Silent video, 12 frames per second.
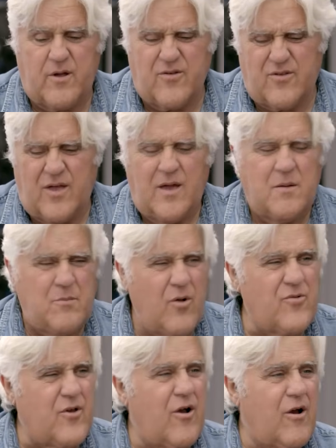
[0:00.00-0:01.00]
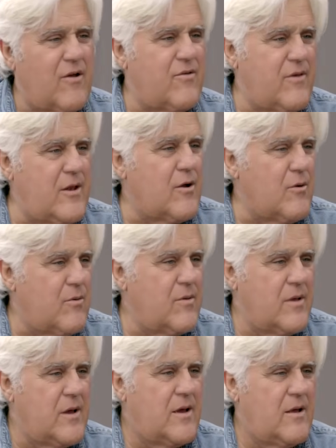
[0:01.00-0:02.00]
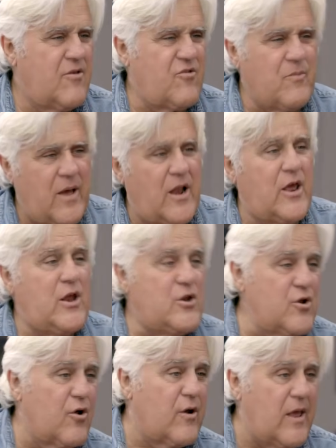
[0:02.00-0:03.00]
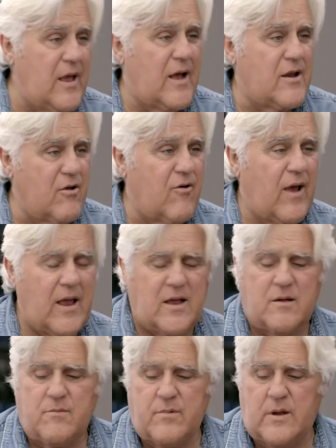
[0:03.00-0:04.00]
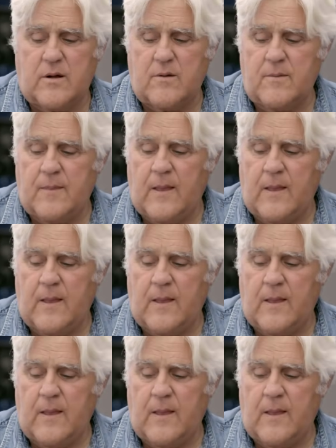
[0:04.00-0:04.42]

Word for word: because most cars, you know, smelly, dirty, had to crank them, you know.